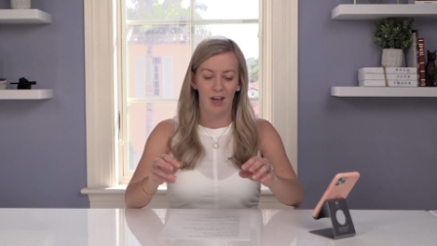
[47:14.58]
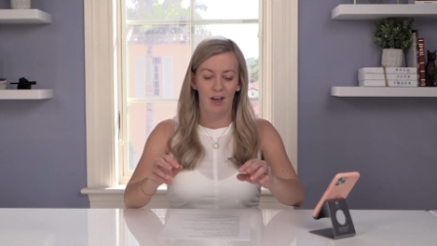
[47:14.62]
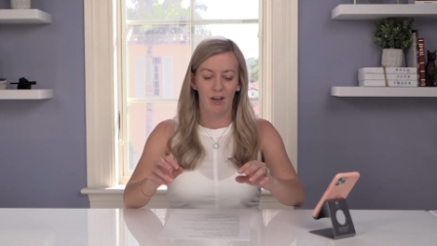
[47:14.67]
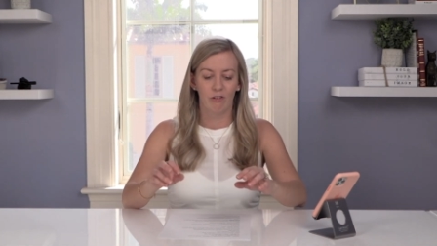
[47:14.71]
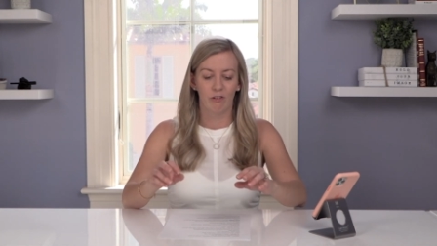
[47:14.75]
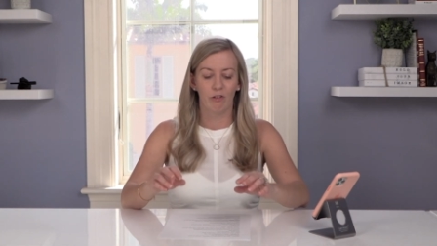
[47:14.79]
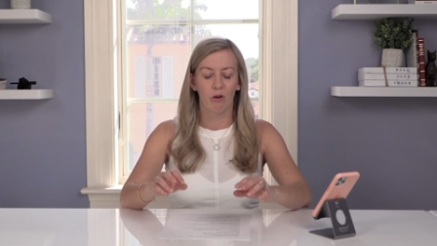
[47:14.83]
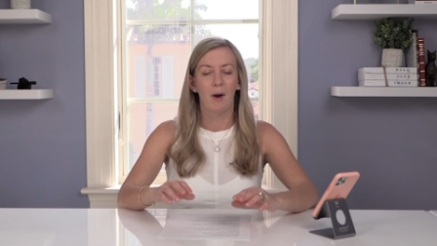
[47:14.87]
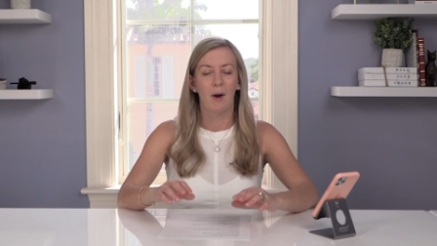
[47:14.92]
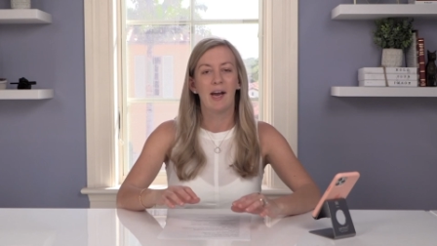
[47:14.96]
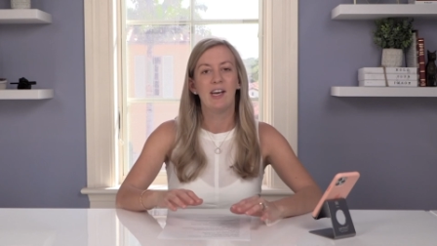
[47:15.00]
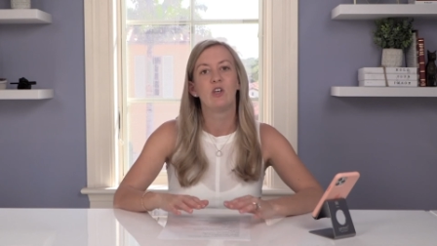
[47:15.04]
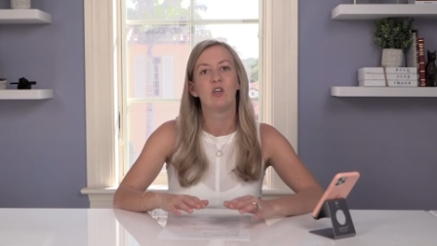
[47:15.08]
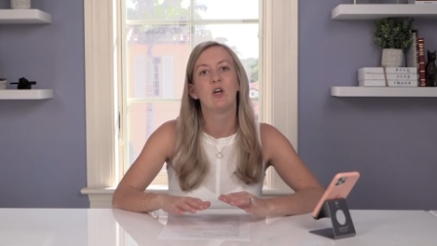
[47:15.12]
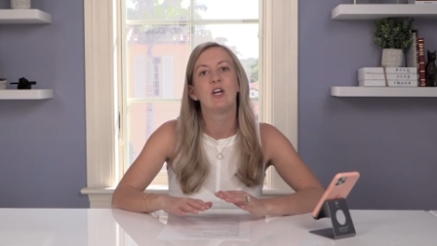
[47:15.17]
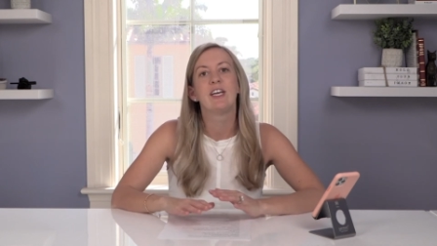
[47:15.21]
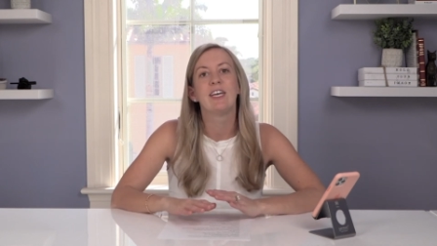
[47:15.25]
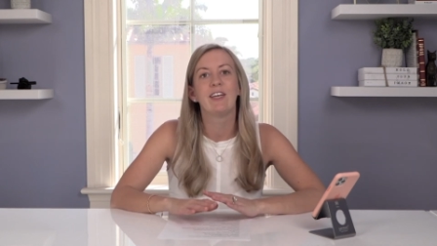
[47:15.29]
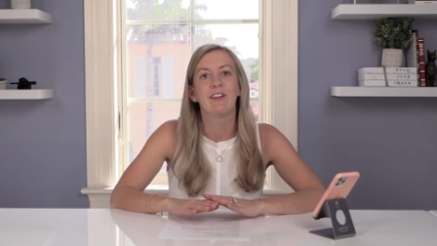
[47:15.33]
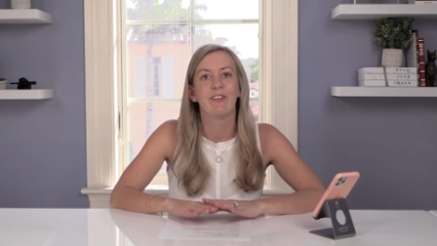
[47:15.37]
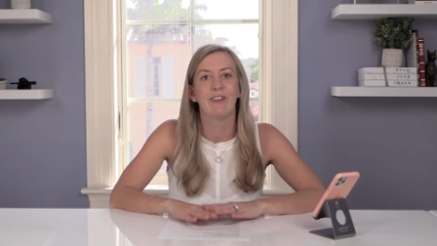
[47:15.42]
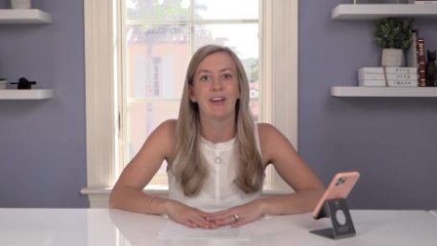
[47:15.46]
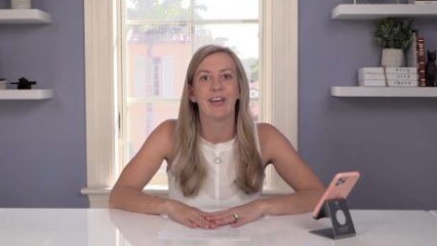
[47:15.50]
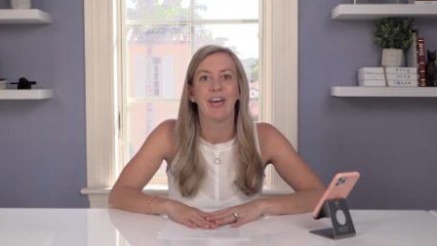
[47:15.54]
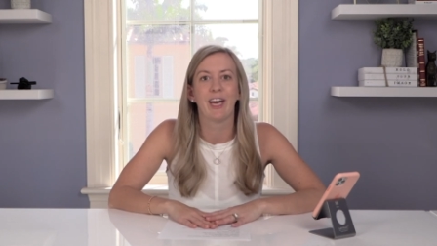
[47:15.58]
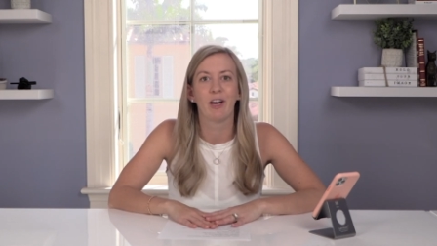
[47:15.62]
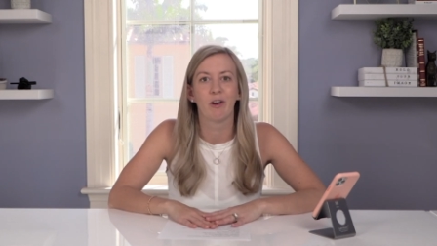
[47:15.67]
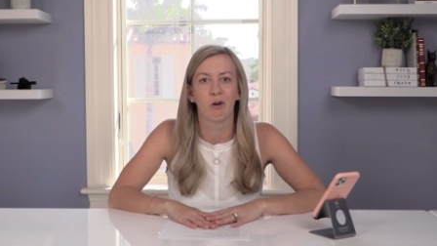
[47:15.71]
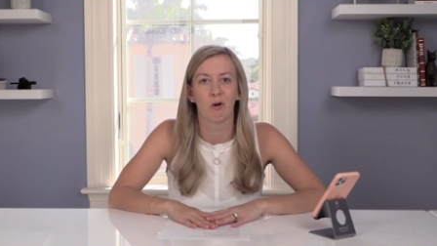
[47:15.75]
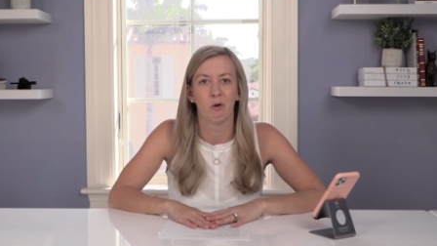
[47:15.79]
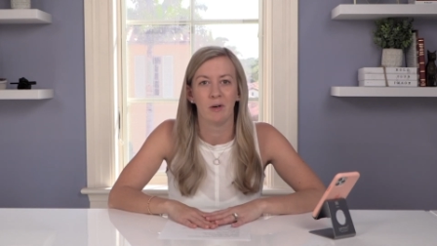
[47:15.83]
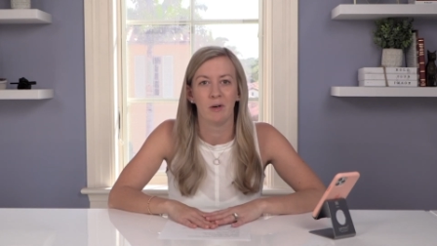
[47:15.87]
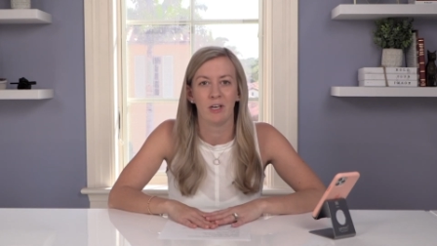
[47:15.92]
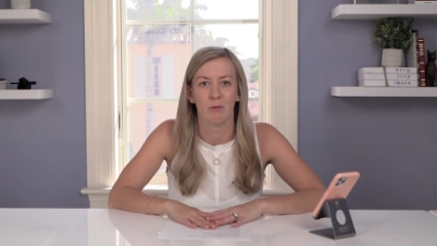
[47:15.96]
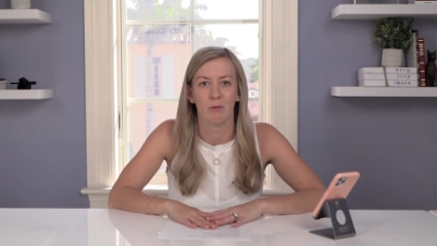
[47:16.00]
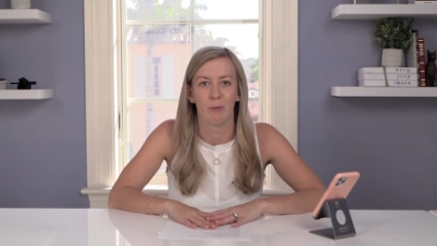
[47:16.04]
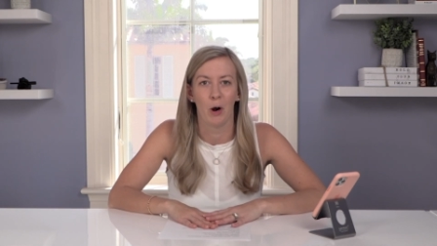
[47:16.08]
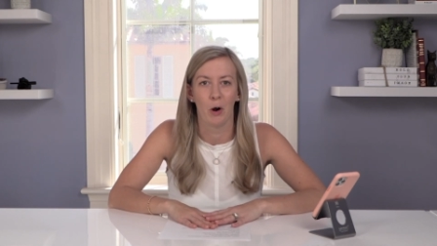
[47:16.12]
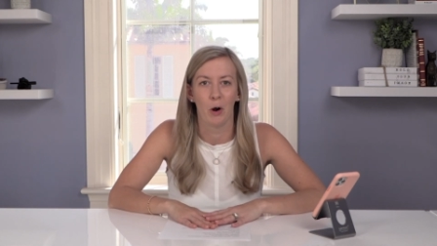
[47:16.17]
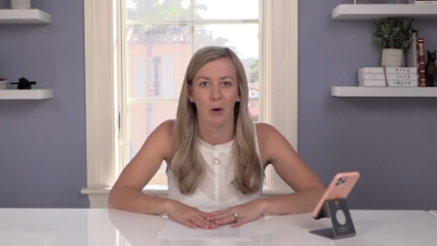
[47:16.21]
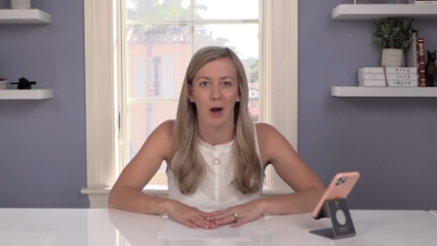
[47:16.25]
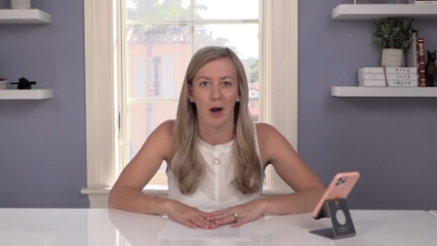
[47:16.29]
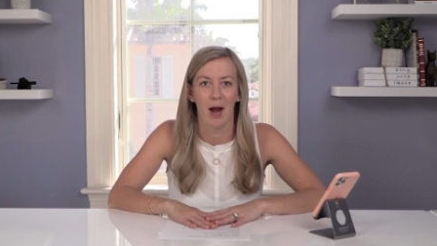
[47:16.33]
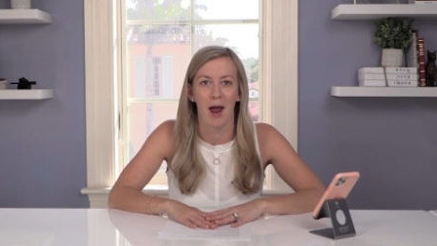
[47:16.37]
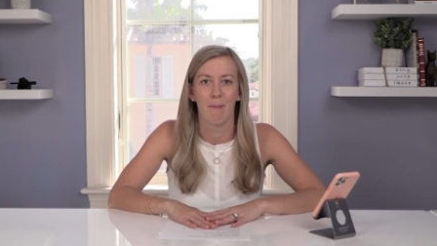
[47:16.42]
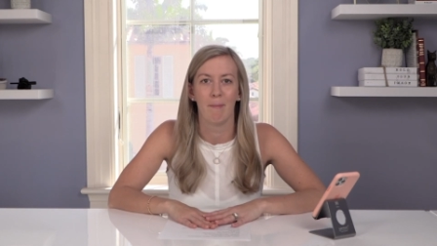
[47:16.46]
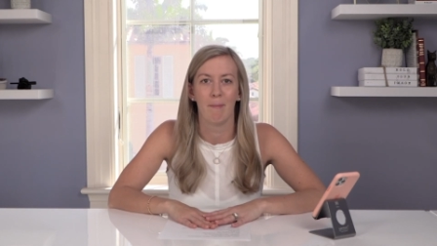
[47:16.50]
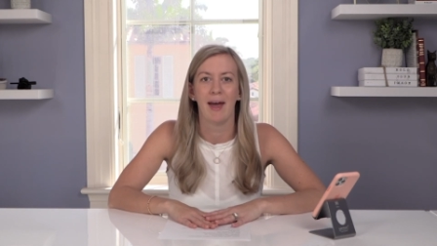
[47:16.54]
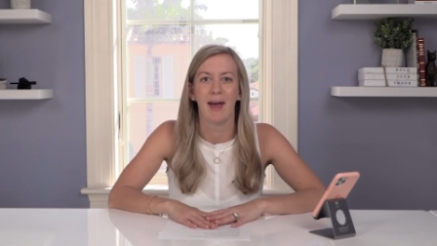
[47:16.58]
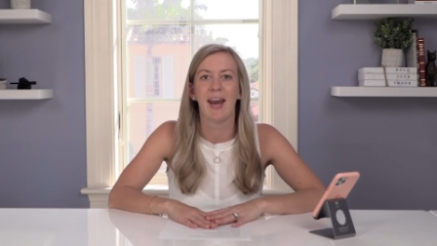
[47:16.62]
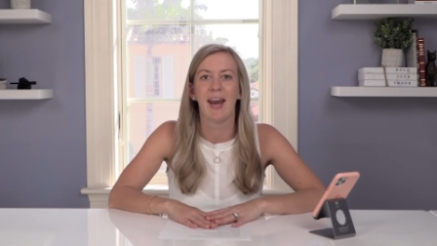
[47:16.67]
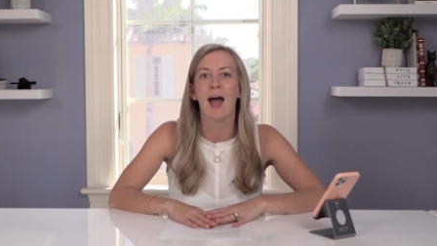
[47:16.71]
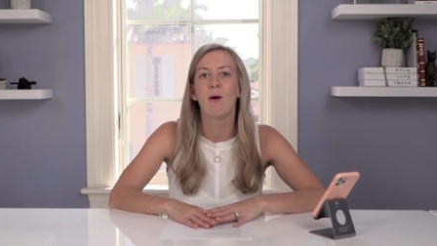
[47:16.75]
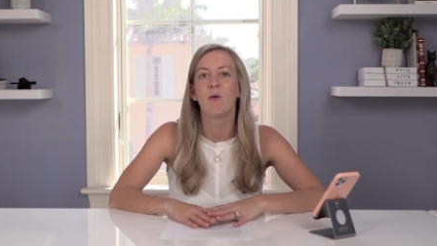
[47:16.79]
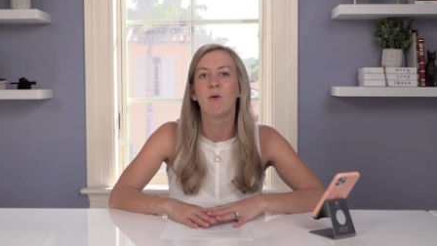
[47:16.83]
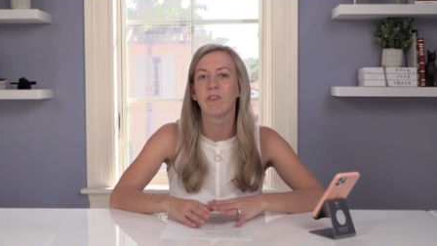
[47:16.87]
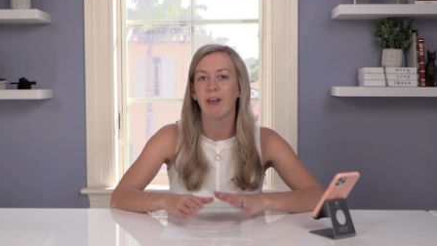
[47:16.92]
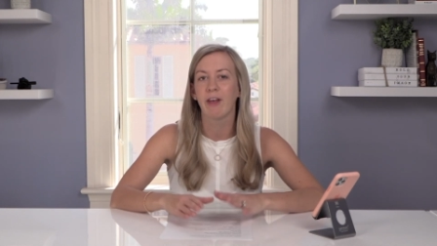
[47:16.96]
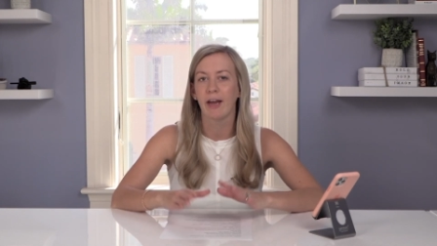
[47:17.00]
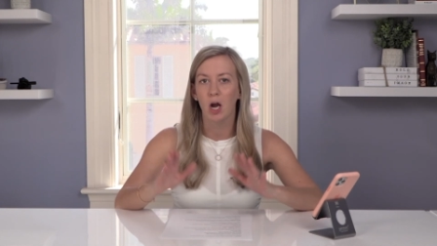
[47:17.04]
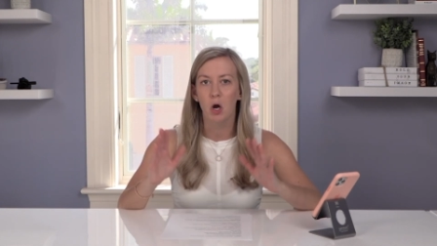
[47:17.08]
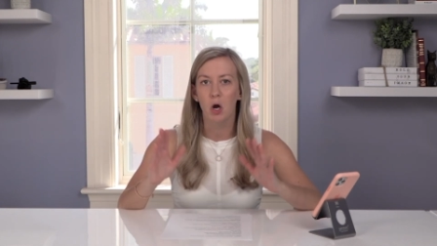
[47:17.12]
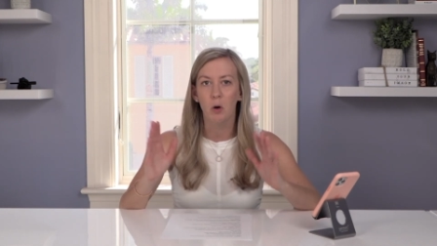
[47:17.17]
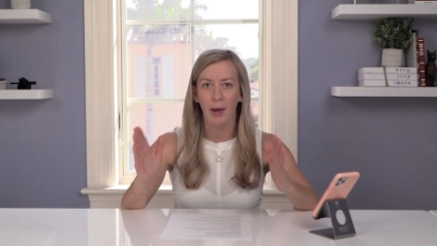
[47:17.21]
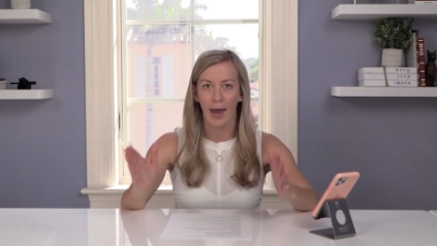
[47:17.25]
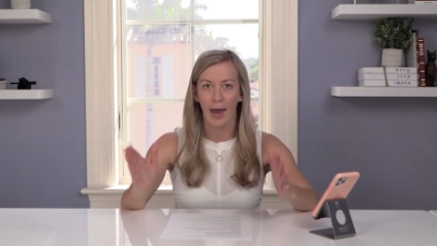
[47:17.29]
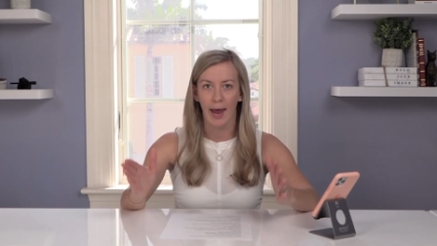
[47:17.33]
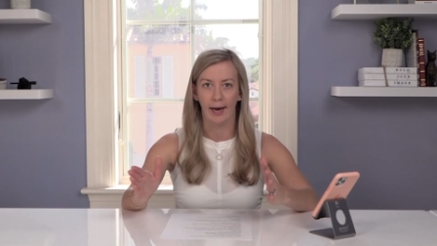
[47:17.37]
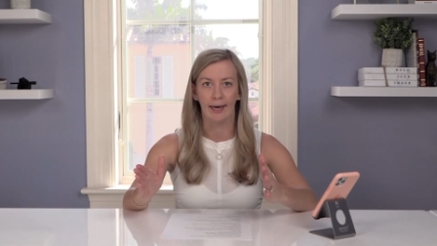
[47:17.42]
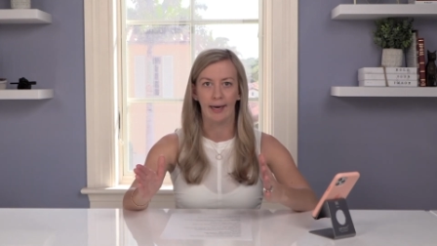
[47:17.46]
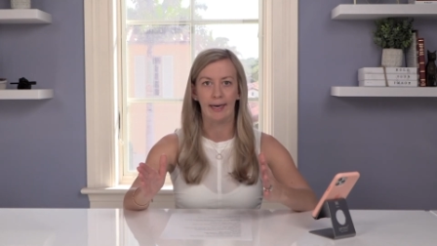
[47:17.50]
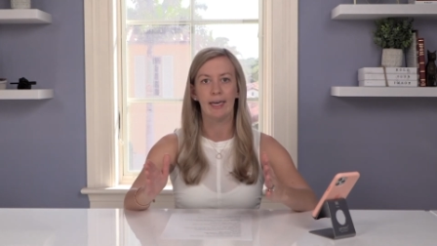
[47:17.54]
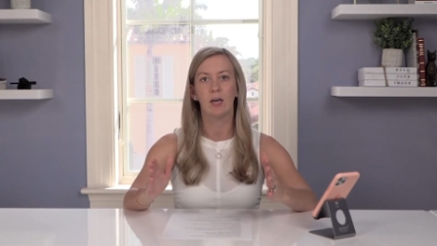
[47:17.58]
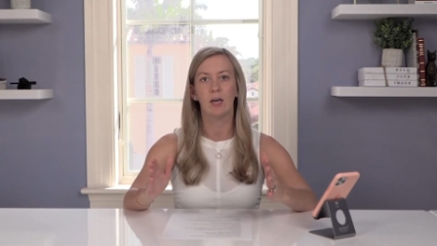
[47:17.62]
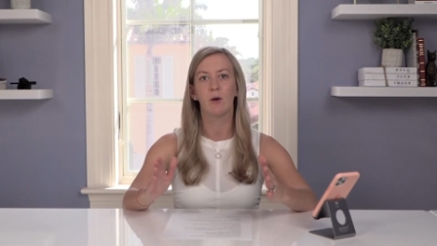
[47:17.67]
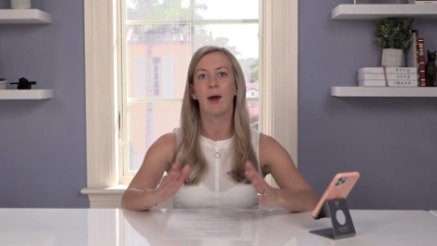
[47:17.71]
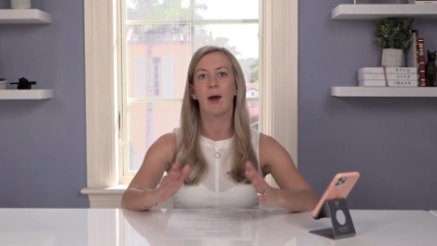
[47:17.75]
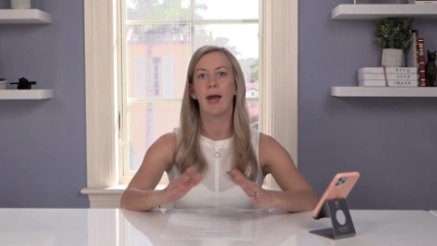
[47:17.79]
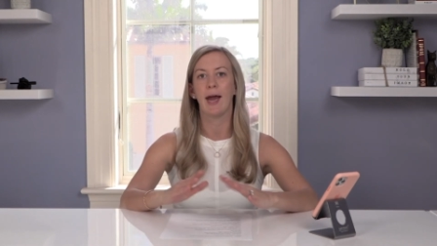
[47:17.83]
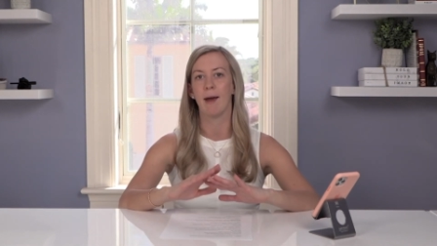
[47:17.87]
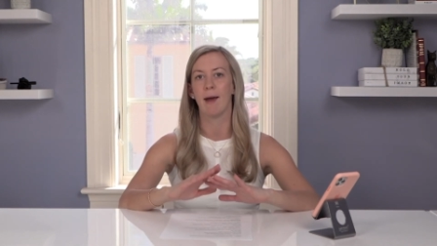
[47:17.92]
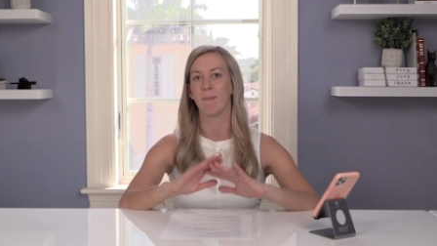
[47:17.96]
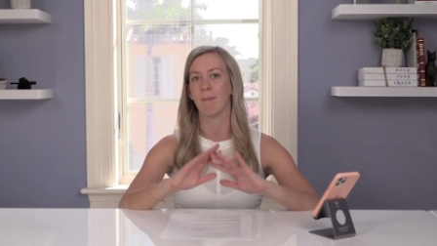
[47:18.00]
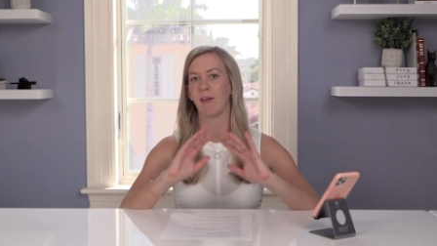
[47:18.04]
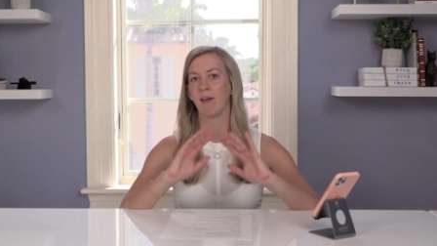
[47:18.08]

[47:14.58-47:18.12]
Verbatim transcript: So I joined a Think and Grow Rich program and I was like, okay, here I am.